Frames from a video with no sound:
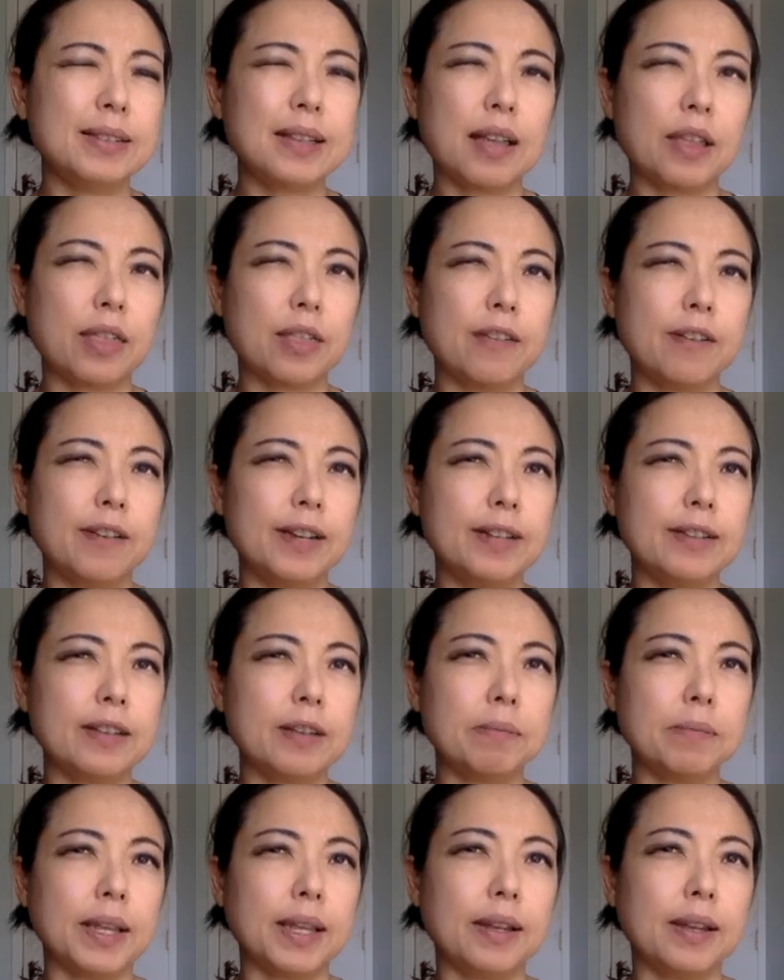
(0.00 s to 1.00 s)
he's like 30
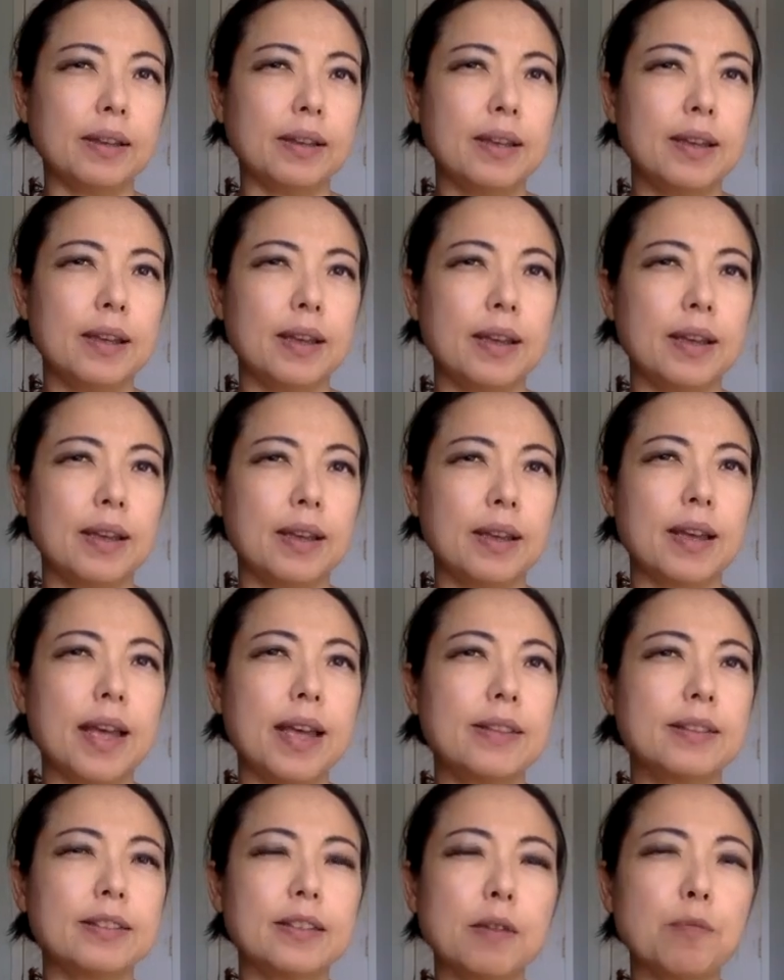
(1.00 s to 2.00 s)
something.
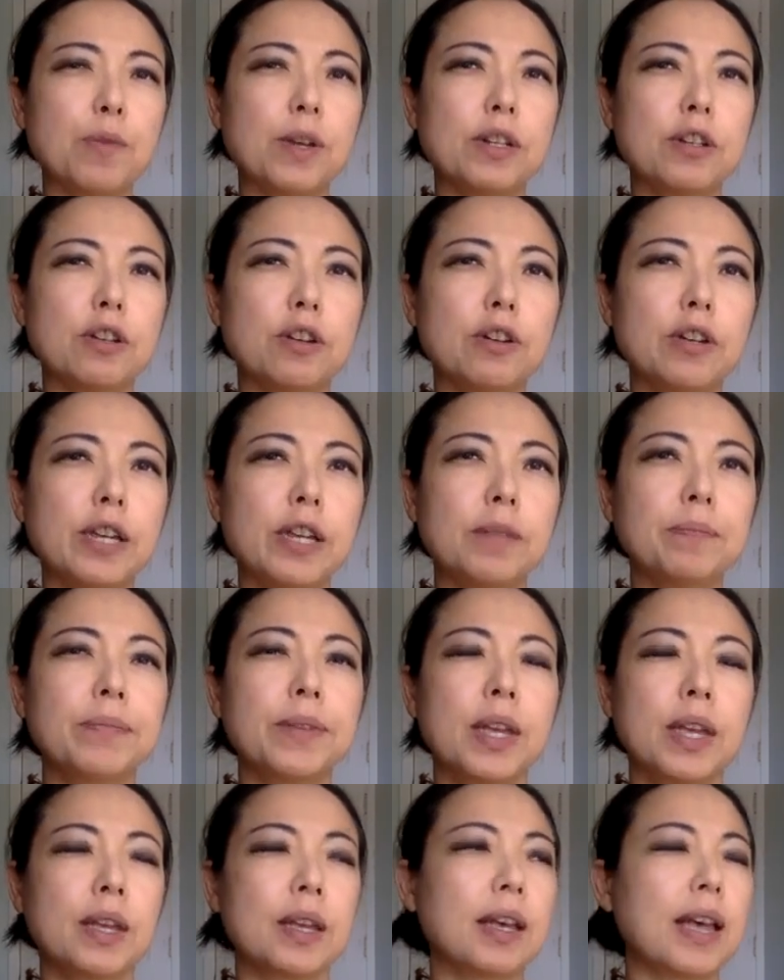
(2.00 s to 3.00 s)
And someone told him,
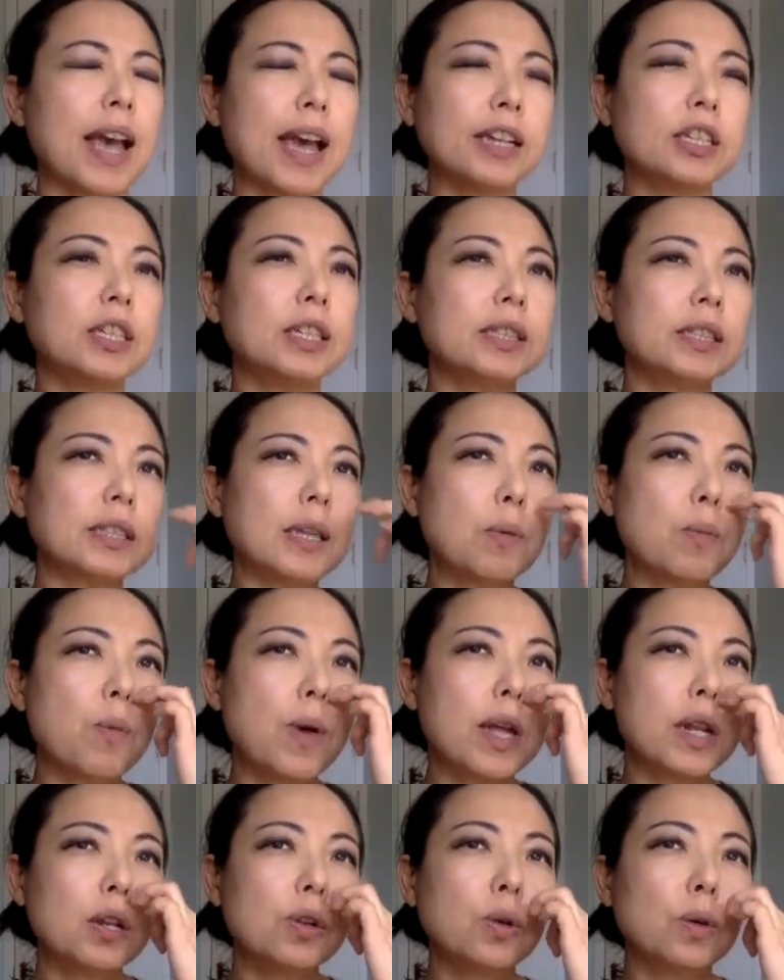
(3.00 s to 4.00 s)
actually,
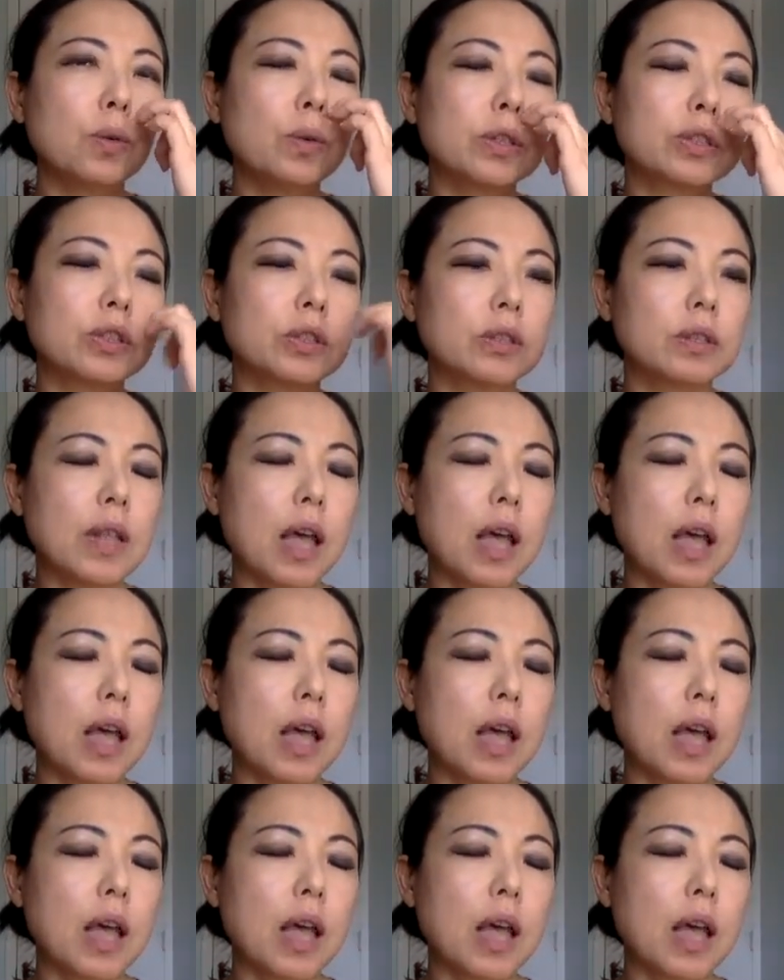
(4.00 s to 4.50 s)
someone who was